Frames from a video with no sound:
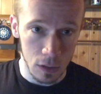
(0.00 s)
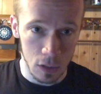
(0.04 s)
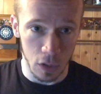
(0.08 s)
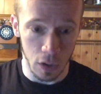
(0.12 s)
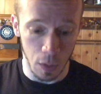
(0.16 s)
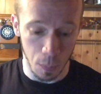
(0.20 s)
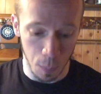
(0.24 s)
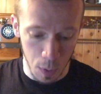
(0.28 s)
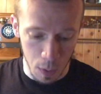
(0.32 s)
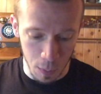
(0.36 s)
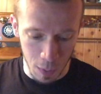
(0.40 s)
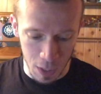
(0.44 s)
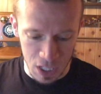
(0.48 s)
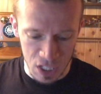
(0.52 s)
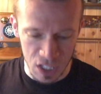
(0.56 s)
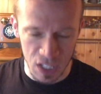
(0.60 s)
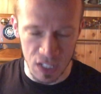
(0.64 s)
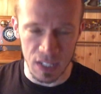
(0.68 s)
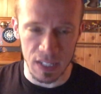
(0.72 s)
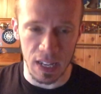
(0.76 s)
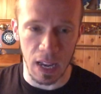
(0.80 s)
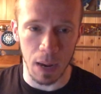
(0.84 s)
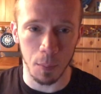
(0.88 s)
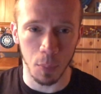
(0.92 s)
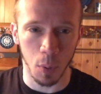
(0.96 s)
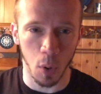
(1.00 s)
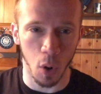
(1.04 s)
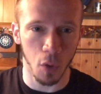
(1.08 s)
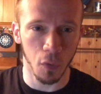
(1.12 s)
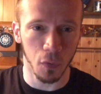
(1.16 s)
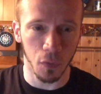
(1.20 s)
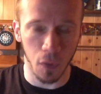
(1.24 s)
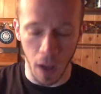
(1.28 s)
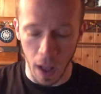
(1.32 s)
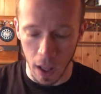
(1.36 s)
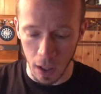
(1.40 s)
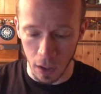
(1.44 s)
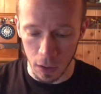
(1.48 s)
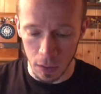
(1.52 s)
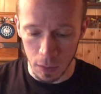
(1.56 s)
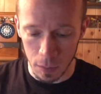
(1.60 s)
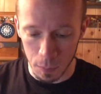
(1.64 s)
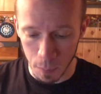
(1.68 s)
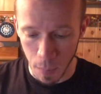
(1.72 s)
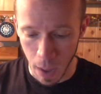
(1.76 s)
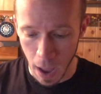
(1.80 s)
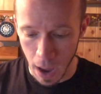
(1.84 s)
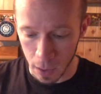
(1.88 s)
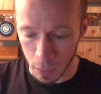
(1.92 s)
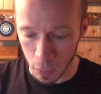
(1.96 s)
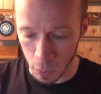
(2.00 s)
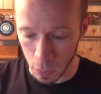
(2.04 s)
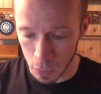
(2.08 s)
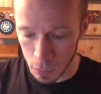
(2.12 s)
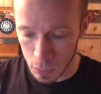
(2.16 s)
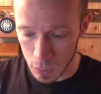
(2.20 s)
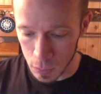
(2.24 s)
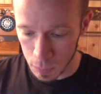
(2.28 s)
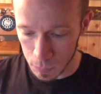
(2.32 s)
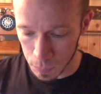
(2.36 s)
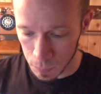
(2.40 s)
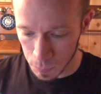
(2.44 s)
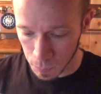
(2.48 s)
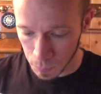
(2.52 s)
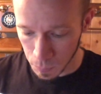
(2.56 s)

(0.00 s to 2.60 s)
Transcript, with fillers: So they're pretty much the same profile macros.